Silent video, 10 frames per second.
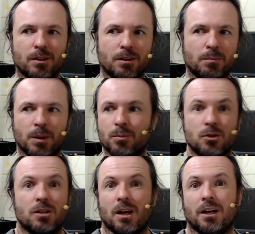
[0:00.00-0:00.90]
the people
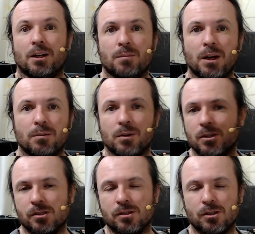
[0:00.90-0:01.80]
just aren't getting money
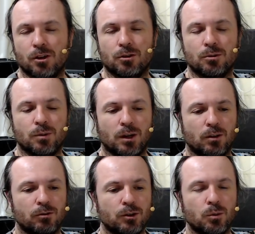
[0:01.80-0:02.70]
because there's no
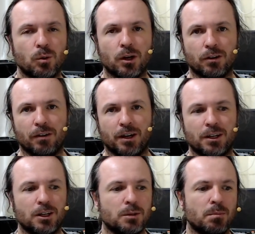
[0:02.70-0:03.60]
real work around
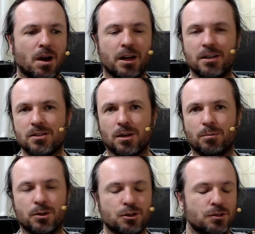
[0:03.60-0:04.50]
here. The mines
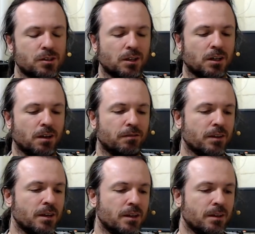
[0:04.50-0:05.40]
aren't producing enough.
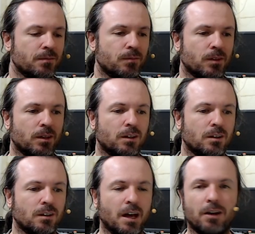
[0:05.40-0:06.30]

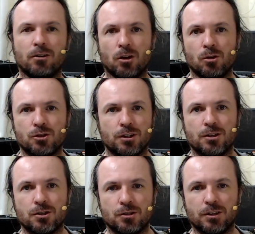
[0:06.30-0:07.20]
The agriculture
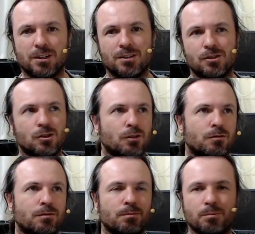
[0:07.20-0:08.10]
industry is sort of
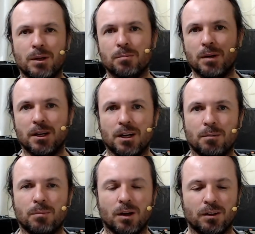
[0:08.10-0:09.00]
being beaten
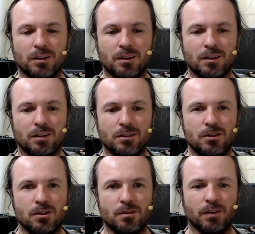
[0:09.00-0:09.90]
up by the
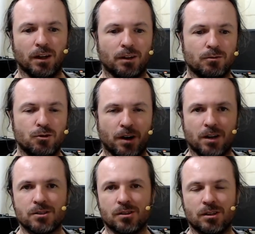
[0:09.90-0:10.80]

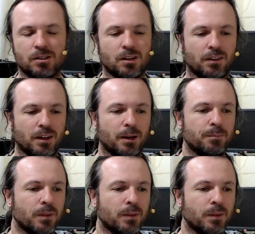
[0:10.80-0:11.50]
droughts and things like that.